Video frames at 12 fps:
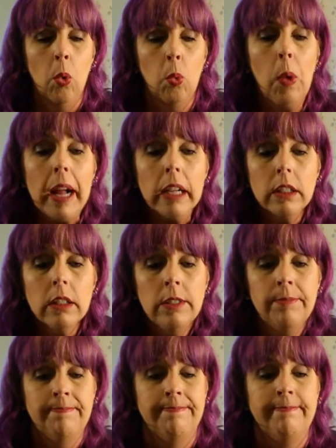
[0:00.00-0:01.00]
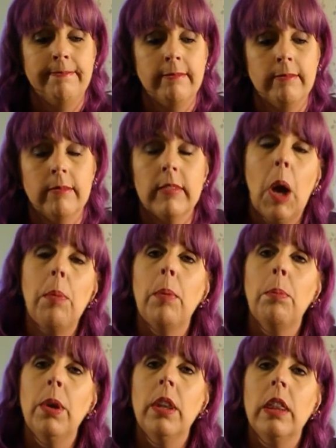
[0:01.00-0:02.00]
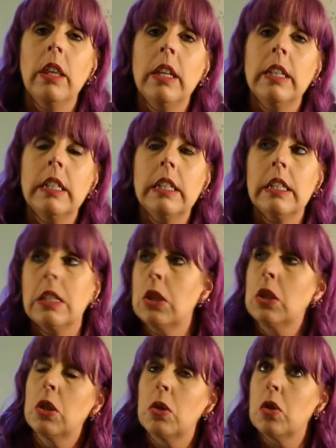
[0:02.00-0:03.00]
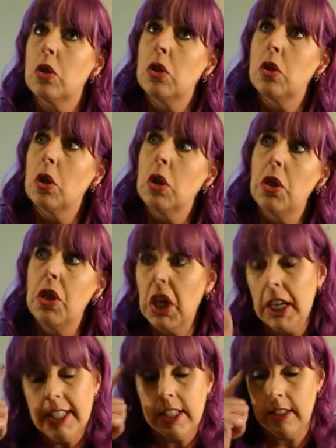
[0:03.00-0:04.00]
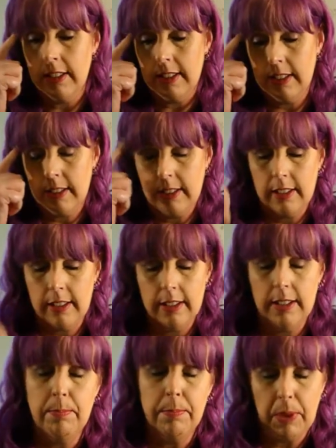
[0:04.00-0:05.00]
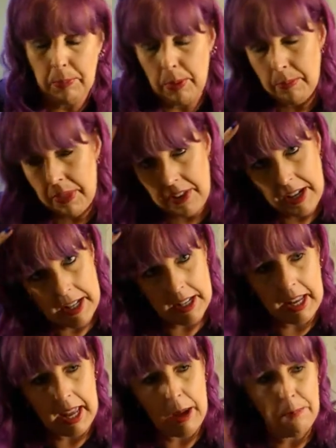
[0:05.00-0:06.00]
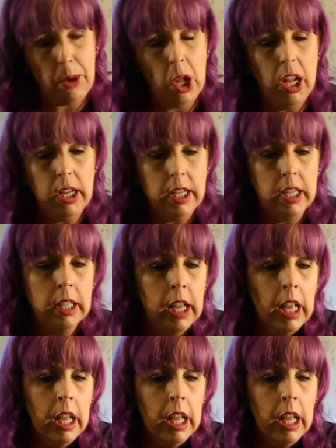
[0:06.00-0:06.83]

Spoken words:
Well, I've been putting this to good thoughts. I'll put my thinking cap on, and